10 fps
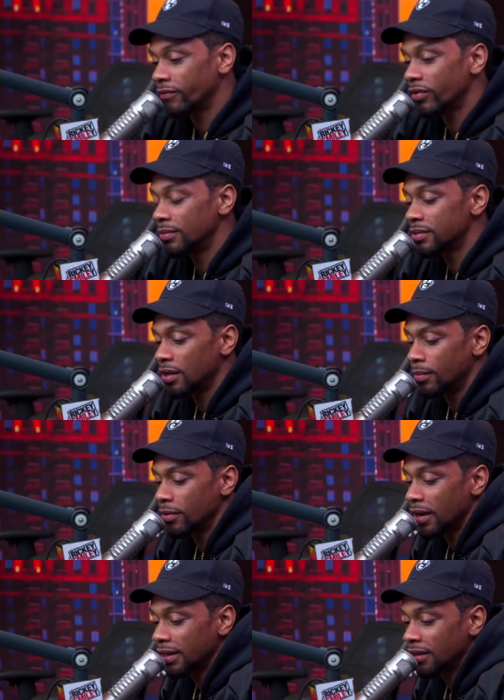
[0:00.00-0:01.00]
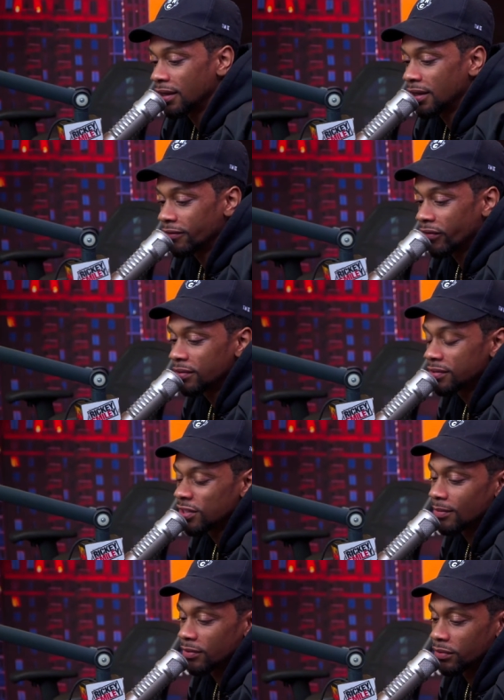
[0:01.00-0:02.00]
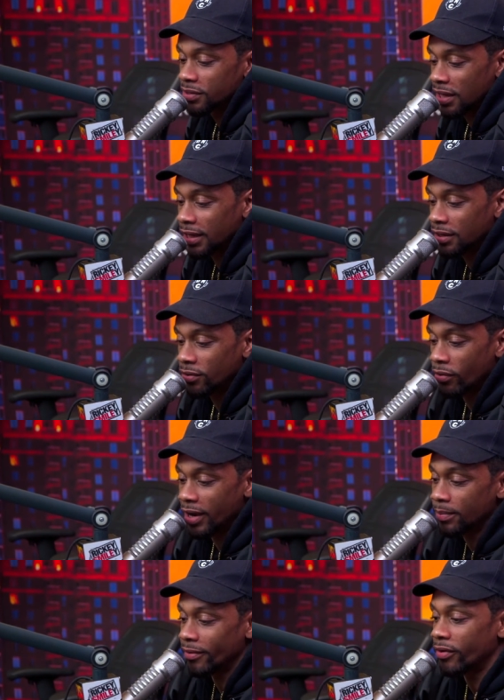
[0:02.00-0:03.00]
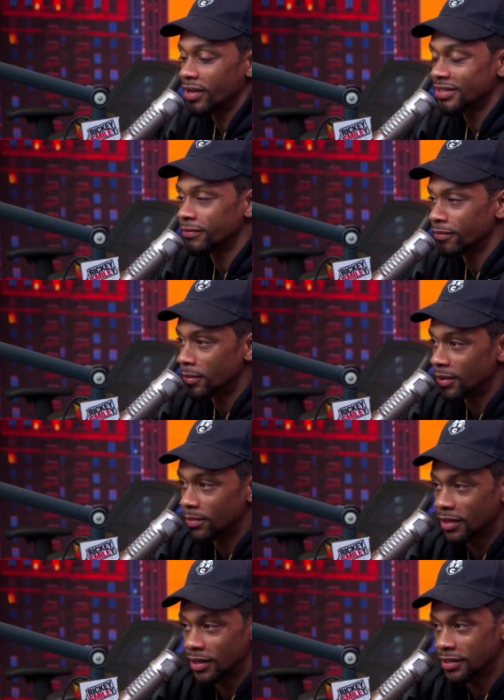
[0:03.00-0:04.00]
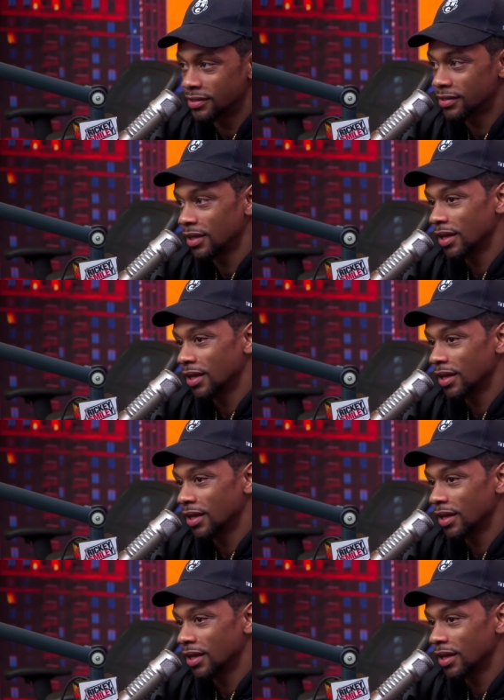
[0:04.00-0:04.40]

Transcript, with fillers: Freedom Summer, I think Freedom Summer was, like, great progression for me because